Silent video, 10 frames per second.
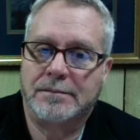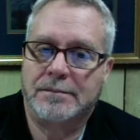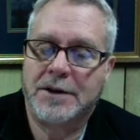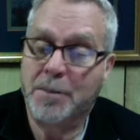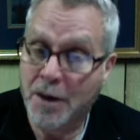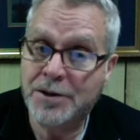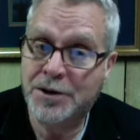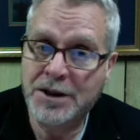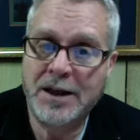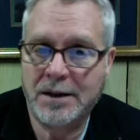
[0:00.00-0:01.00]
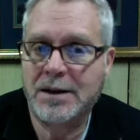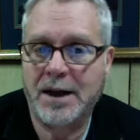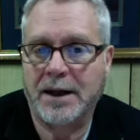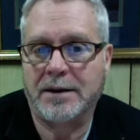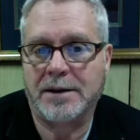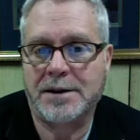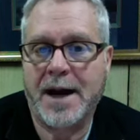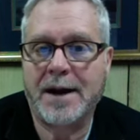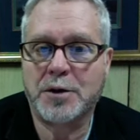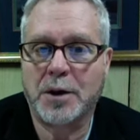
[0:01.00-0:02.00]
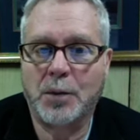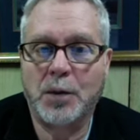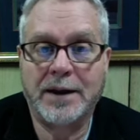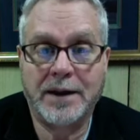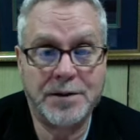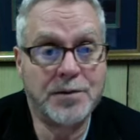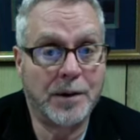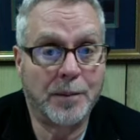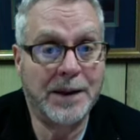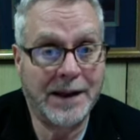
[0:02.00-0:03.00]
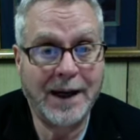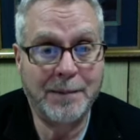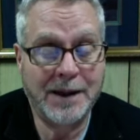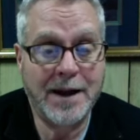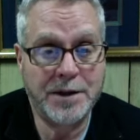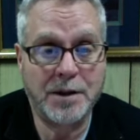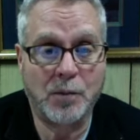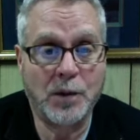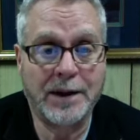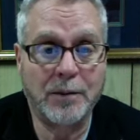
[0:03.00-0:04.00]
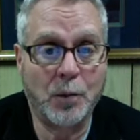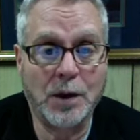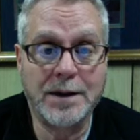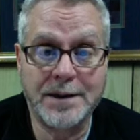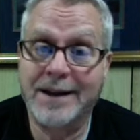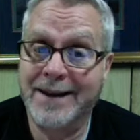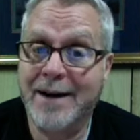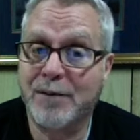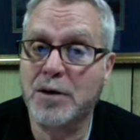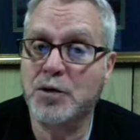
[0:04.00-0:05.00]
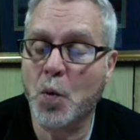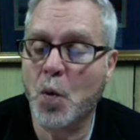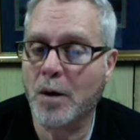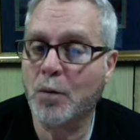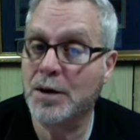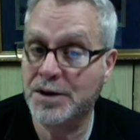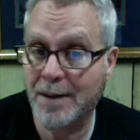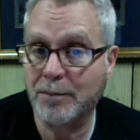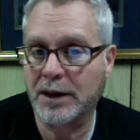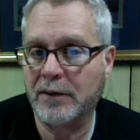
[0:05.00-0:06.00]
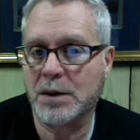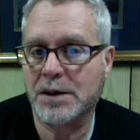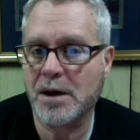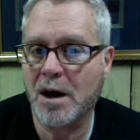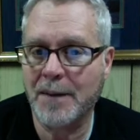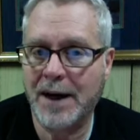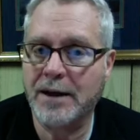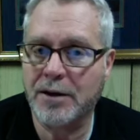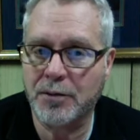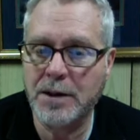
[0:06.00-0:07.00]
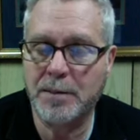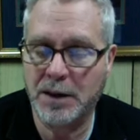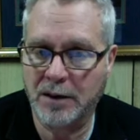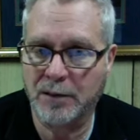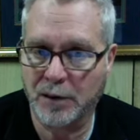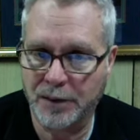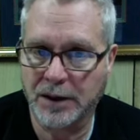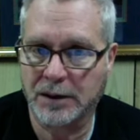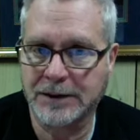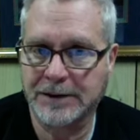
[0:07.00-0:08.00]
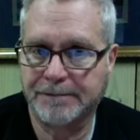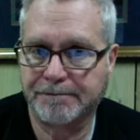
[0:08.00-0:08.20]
the March 10th date is actually when Israel became a nation, when it was in that first war, which I believe was Psalm 83 being fulfilled,